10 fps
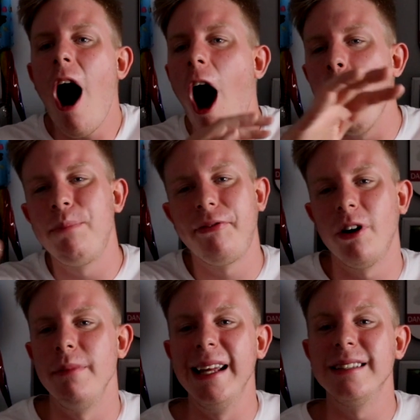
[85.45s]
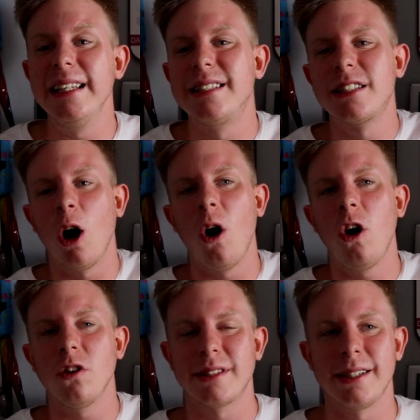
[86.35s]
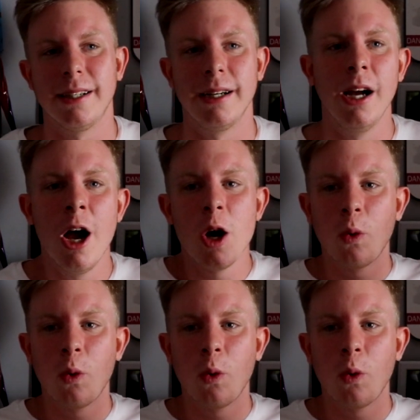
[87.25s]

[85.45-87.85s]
up from indie star to